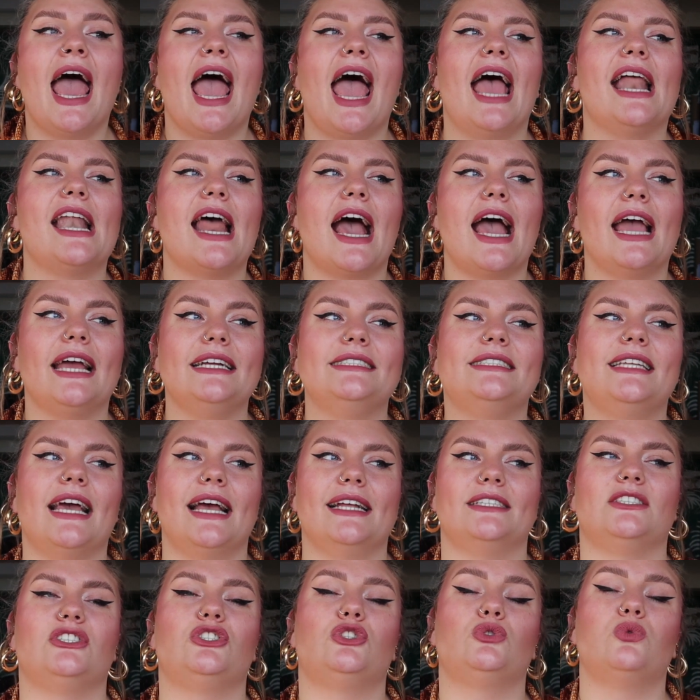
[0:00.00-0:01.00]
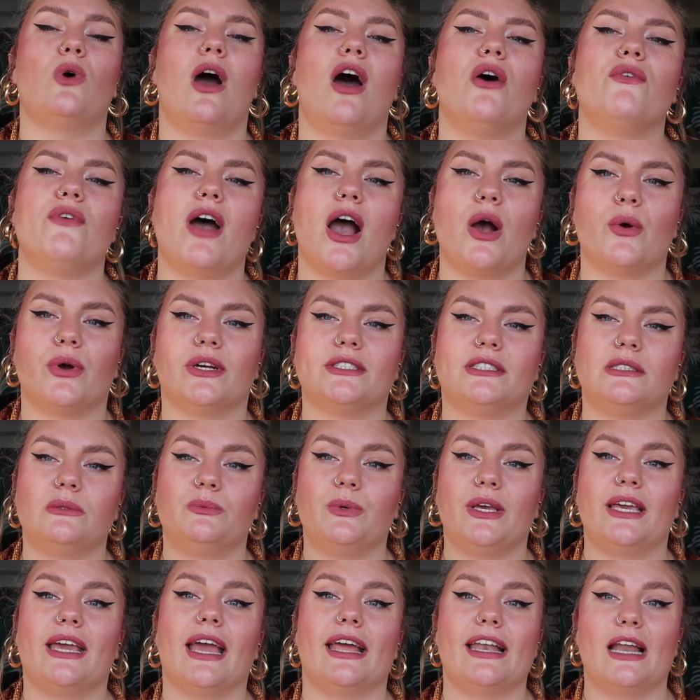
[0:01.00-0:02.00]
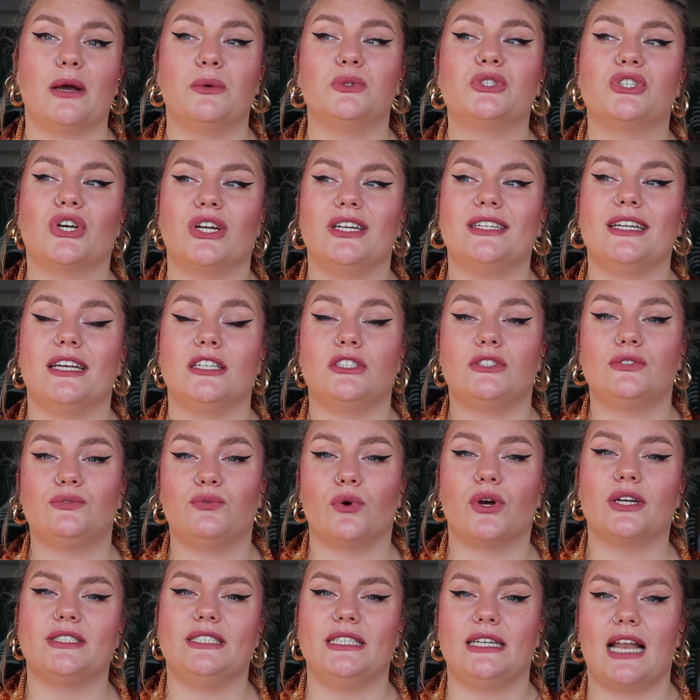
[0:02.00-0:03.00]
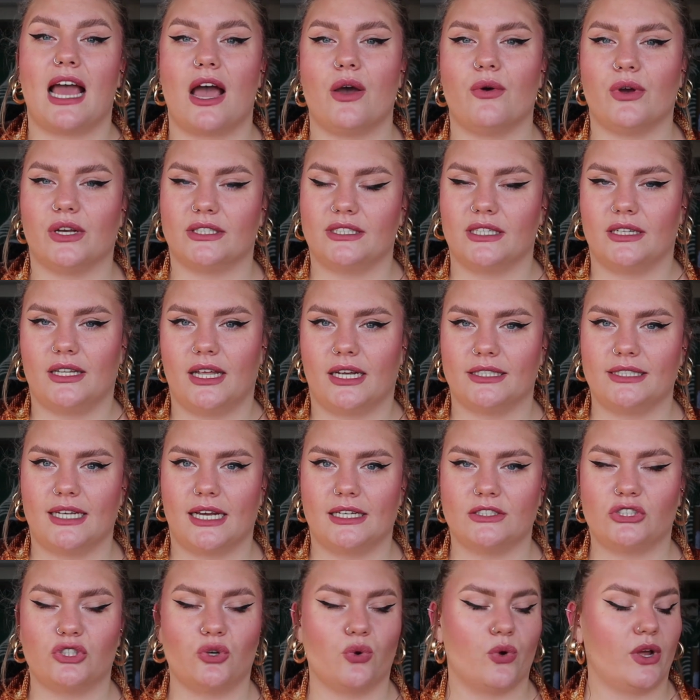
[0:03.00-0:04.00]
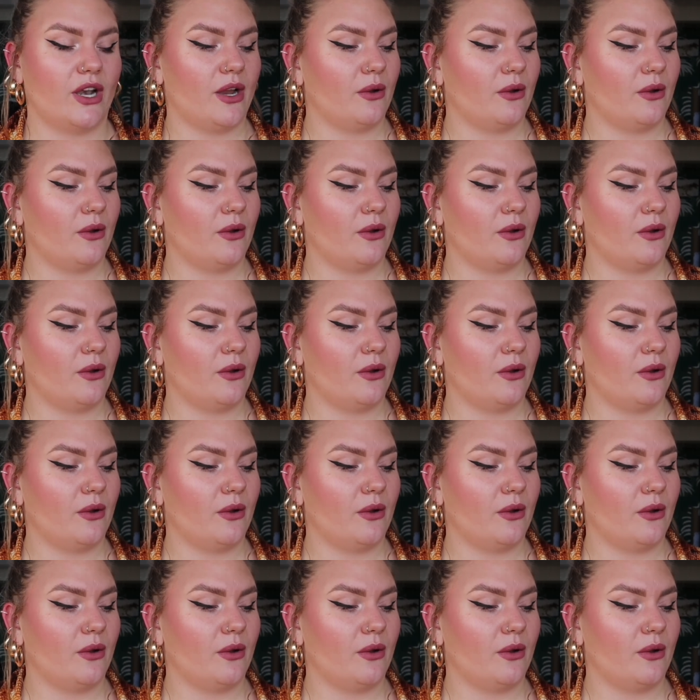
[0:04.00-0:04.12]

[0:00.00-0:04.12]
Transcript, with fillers: And I danced twelve hours a week, and I was gonna dance fourteen hours at that dance school.